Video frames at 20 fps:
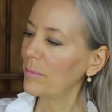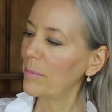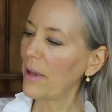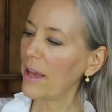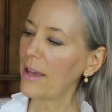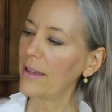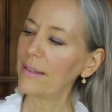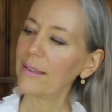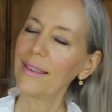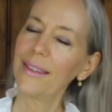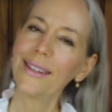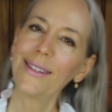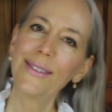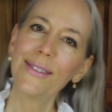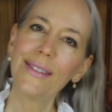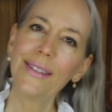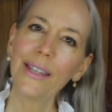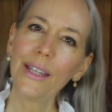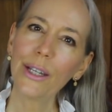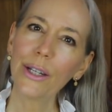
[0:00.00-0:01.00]
But
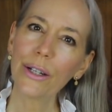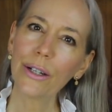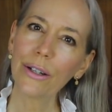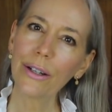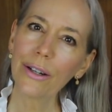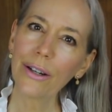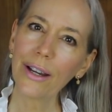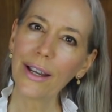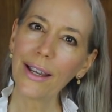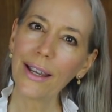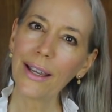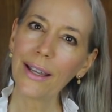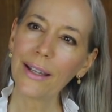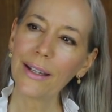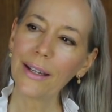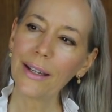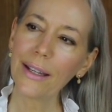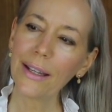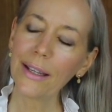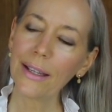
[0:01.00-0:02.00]
this year,
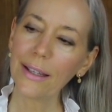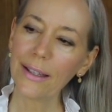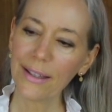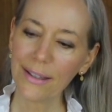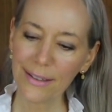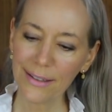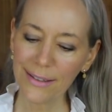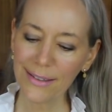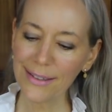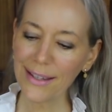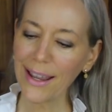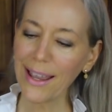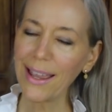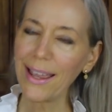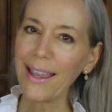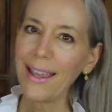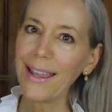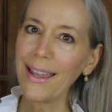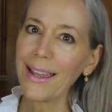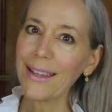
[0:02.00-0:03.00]
it is
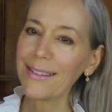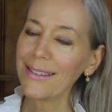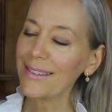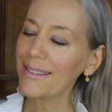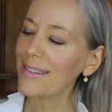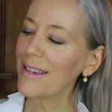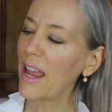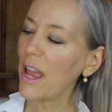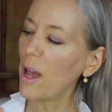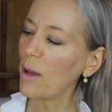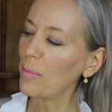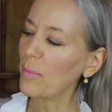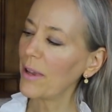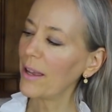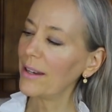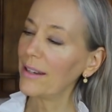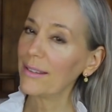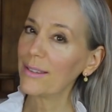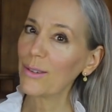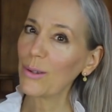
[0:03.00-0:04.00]
a snap,
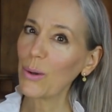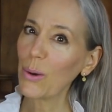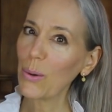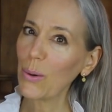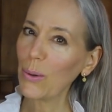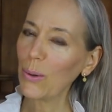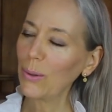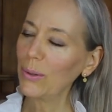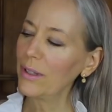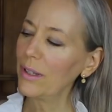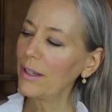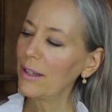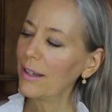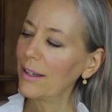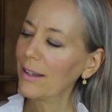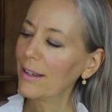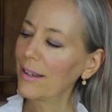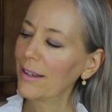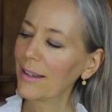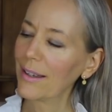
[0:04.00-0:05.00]
and it's gold
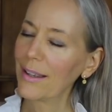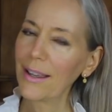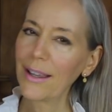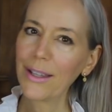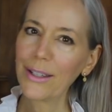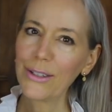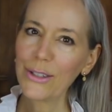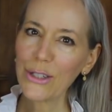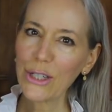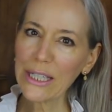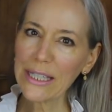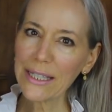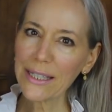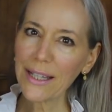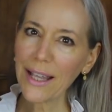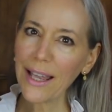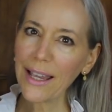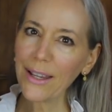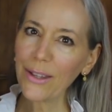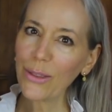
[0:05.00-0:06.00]
just
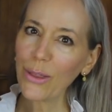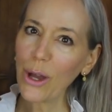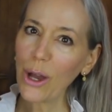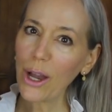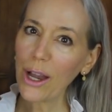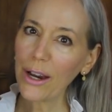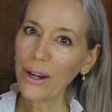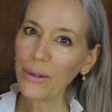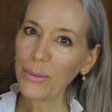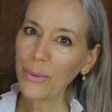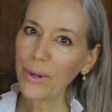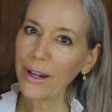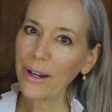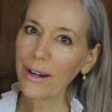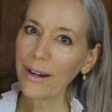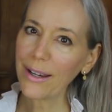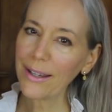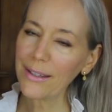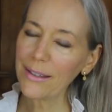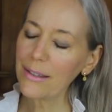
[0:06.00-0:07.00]
like the
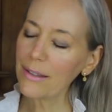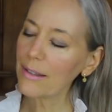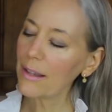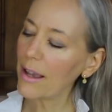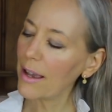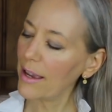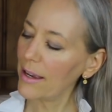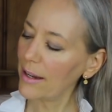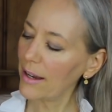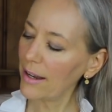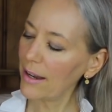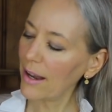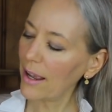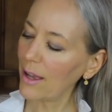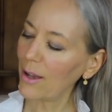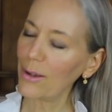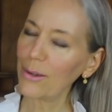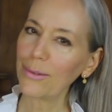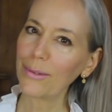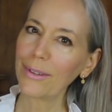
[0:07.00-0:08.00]
hardware, inside and
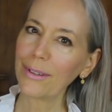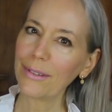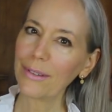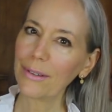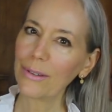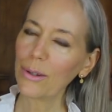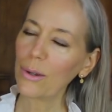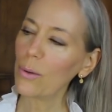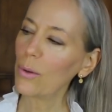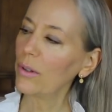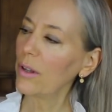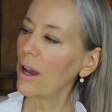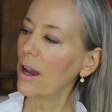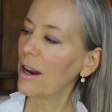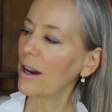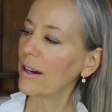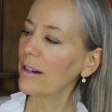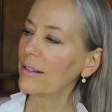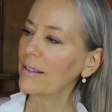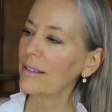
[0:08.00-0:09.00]
out, the little gold
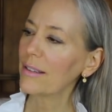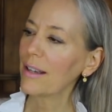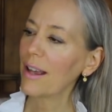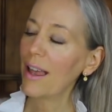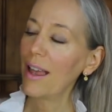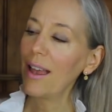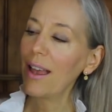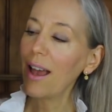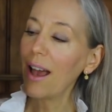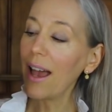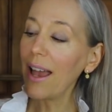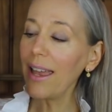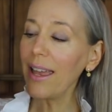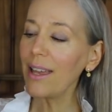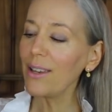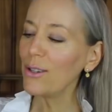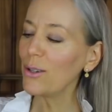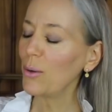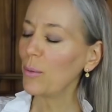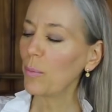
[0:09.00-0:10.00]
heart. I
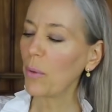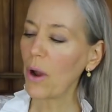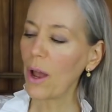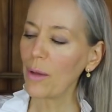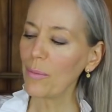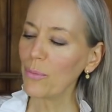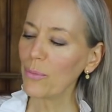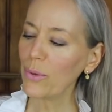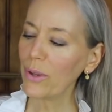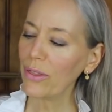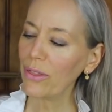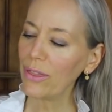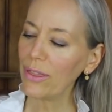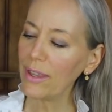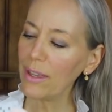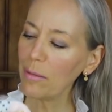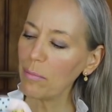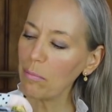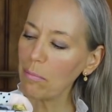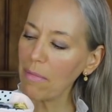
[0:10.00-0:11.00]
had no problem with
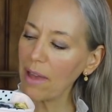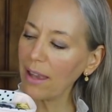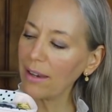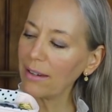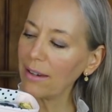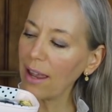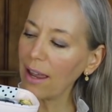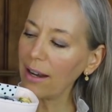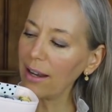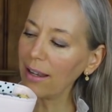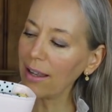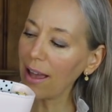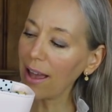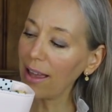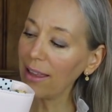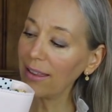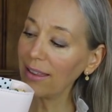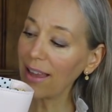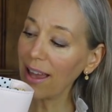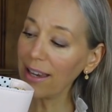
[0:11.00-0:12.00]
the magnetic.
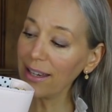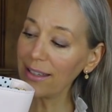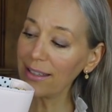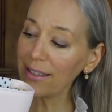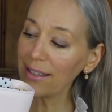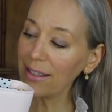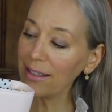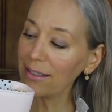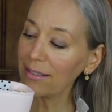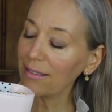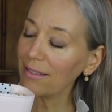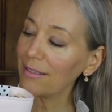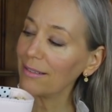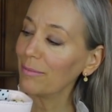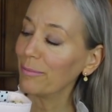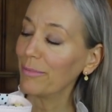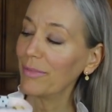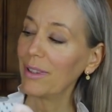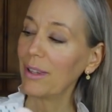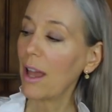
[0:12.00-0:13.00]
I liked
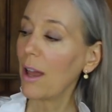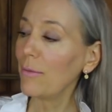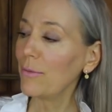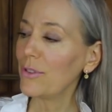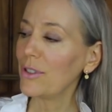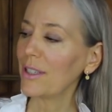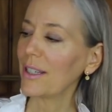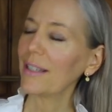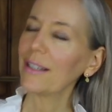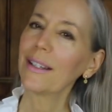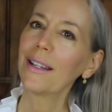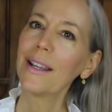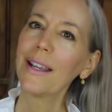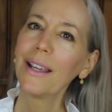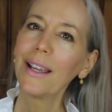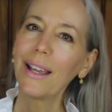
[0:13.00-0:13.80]
it, loved it.